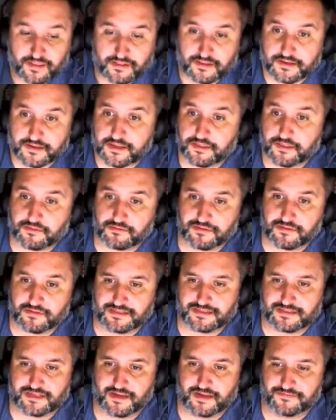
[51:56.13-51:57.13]
looking
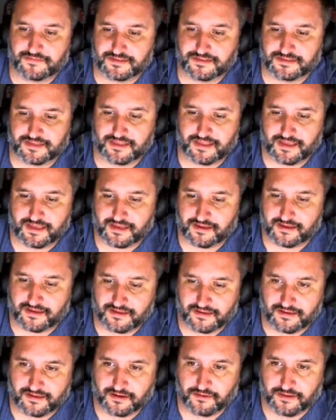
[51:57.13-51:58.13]
through this stuff to see
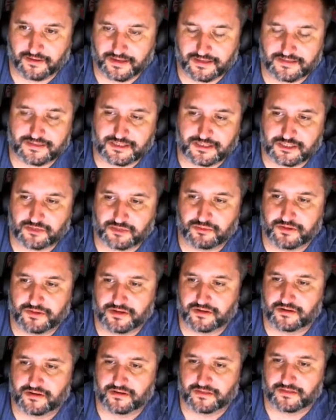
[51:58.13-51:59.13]
like, is this
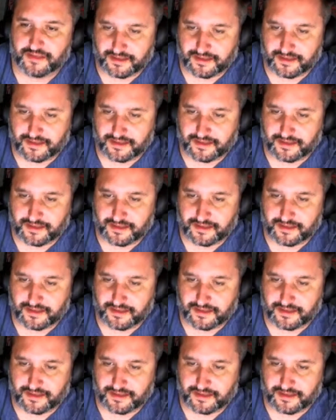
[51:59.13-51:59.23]
Twitter